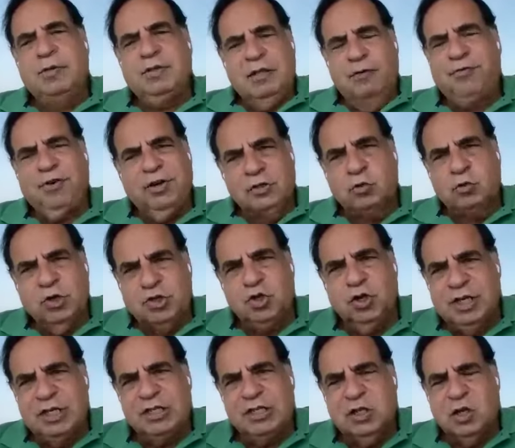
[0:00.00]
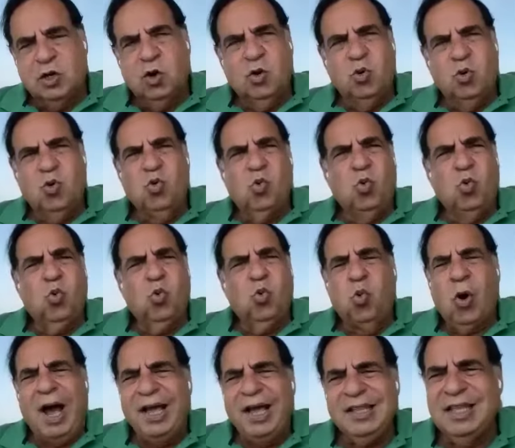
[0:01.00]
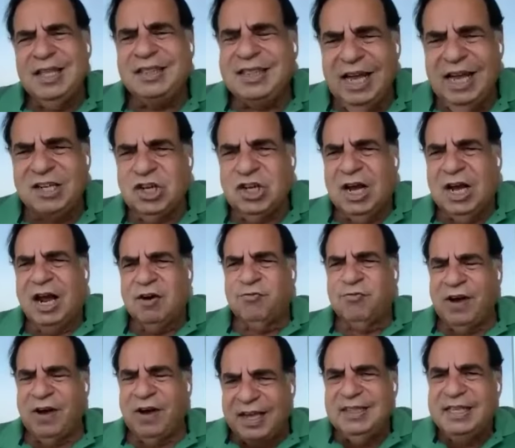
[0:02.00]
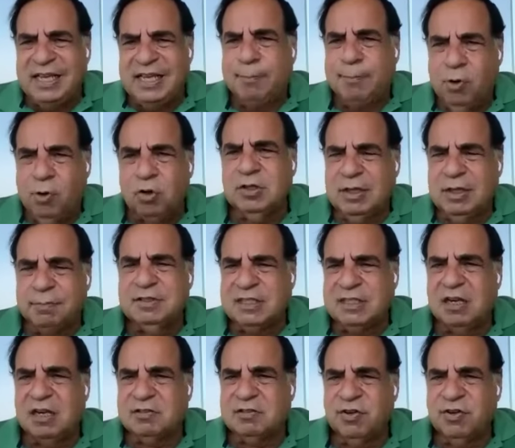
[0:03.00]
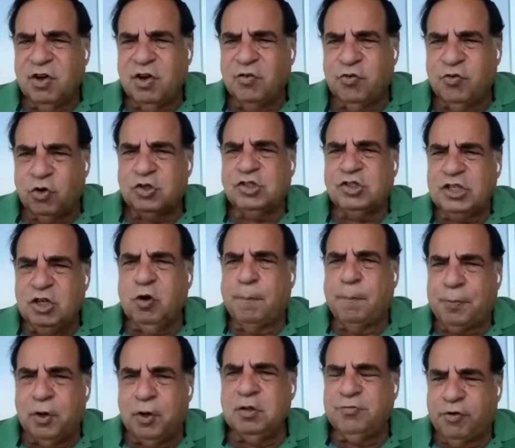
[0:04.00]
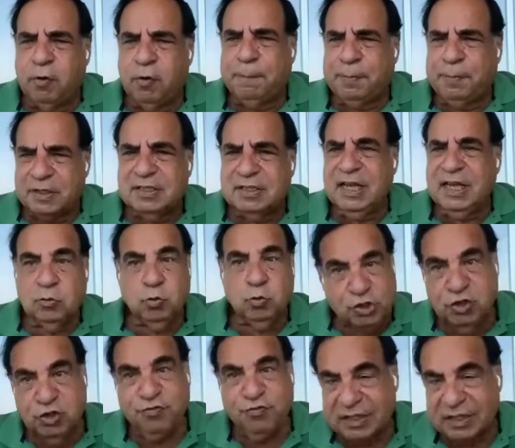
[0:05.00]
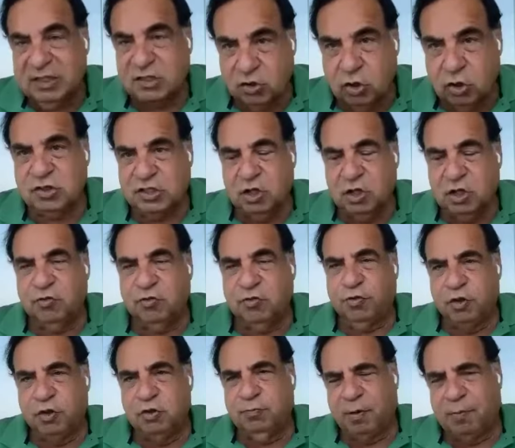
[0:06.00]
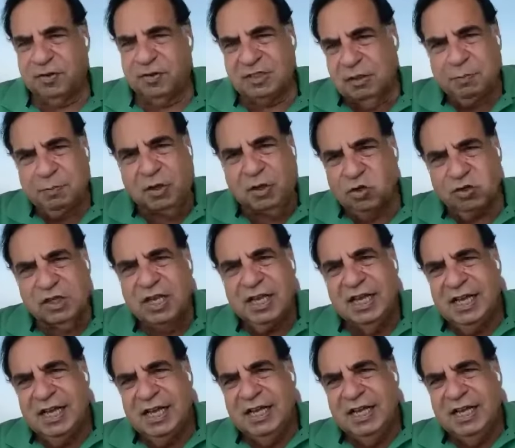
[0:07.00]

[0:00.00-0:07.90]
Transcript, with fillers: the, the first question is why the Dutch are fighting among themselves for 0.4%, which in fact is not 0.4% because that's ah,